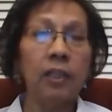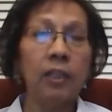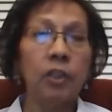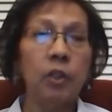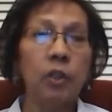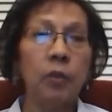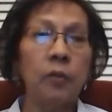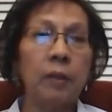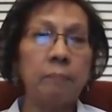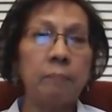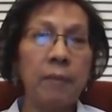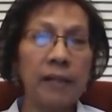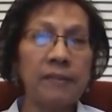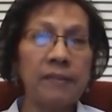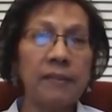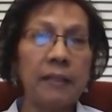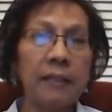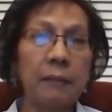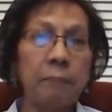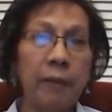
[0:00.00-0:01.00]
to the
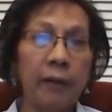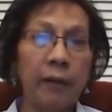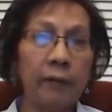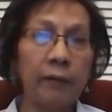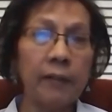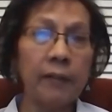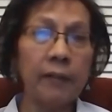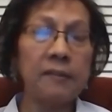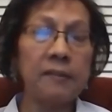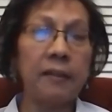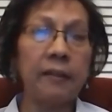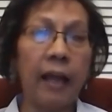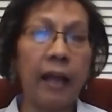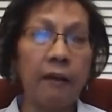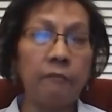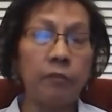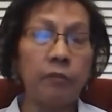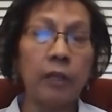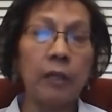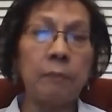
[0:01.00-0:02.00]
Mexican Americans and the
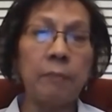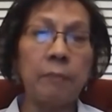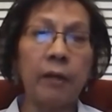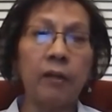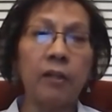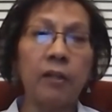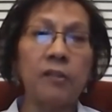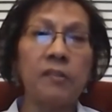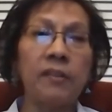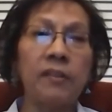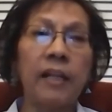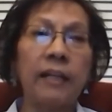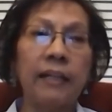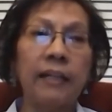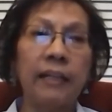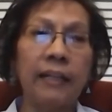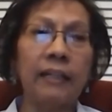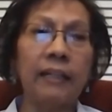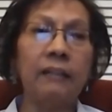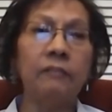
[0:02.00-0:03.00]
African Americans that
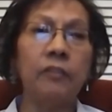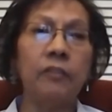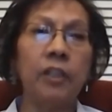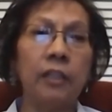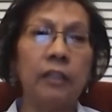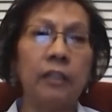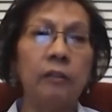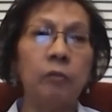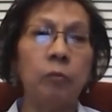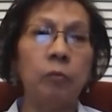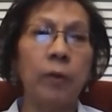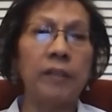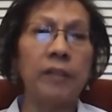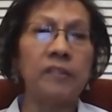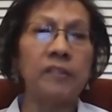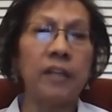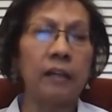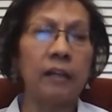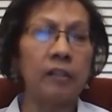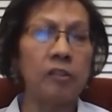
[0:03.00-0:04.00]
lived in
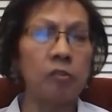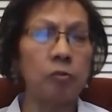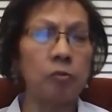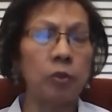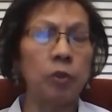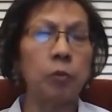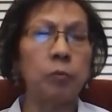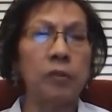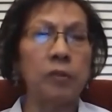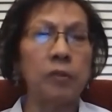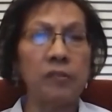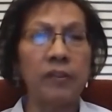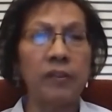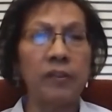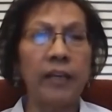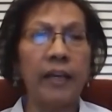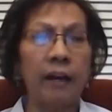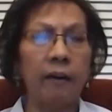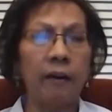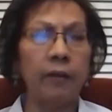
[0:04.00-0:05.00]
West Dallas, which was
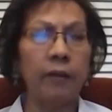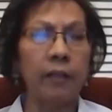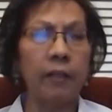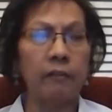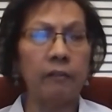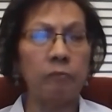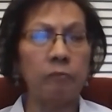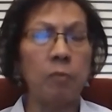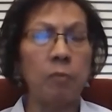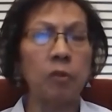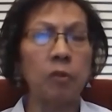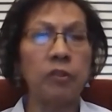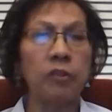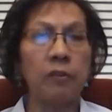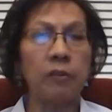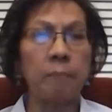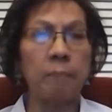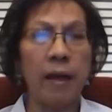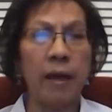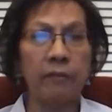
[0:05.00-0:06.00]
the area of most
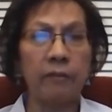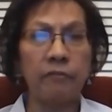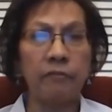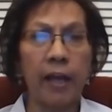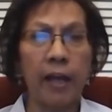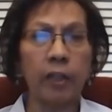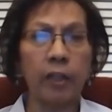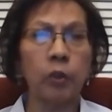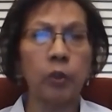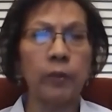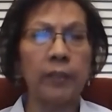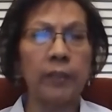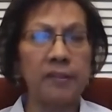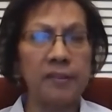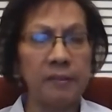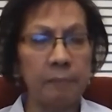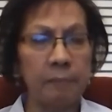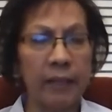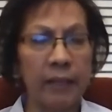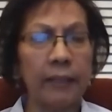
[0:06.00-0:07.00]
of the manufacturing and
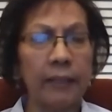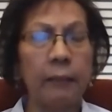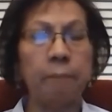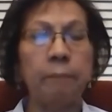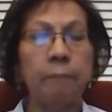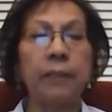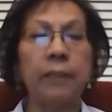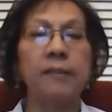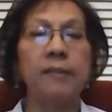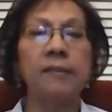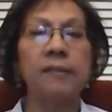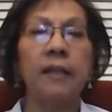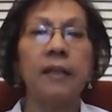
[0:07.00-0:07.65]
cement companies.